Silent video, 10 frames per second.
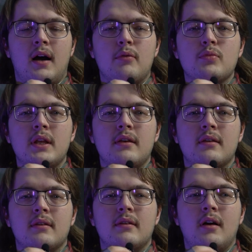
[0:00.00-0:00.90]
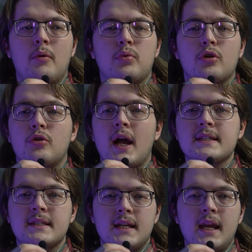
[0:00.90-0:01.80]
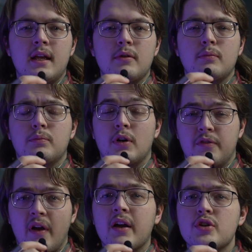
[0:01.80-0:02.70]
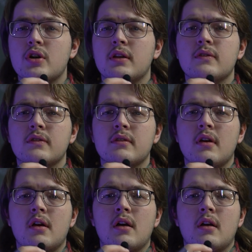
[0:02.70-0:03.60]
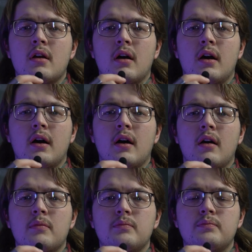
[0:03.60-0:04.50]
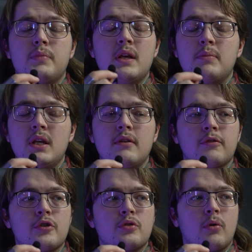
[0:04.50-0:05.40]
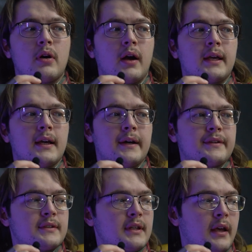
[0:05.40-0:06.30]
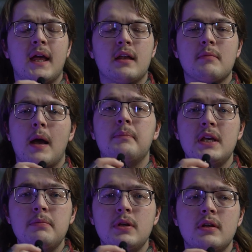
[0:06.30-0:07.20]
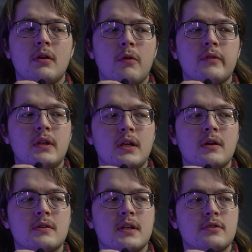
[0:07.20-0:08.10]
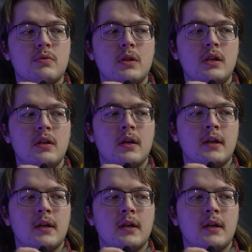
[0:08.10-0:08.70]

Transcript: I'm like a procrastinating perfectionist. Uh, PP for short, I guess. And my PP over the years has really